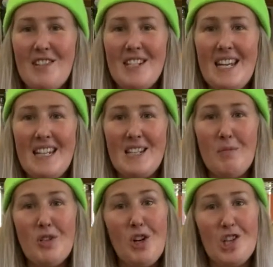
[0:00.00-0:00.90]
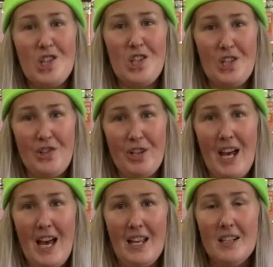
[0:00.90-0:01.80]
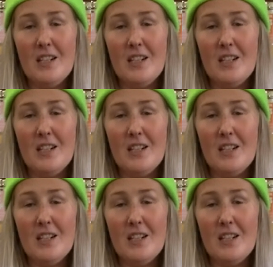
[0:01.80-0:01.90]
to take in as much oxygen as you can,